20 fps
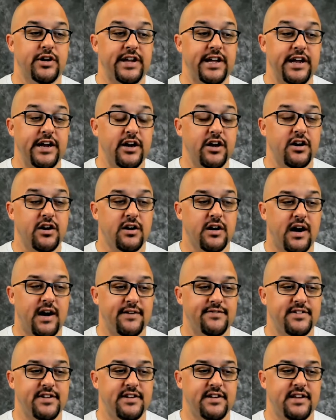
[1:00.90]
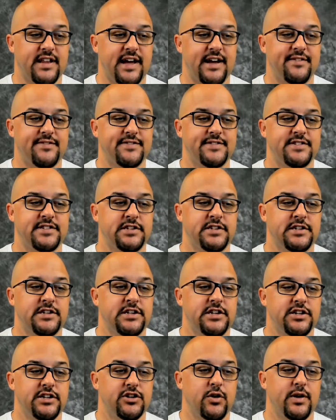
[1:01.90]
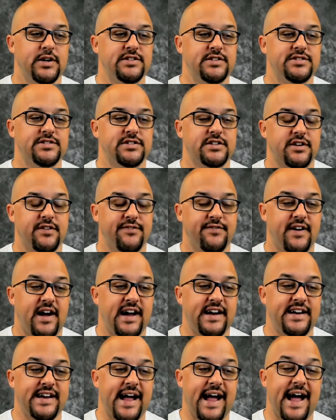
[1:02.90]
gear off to the left. You're going to find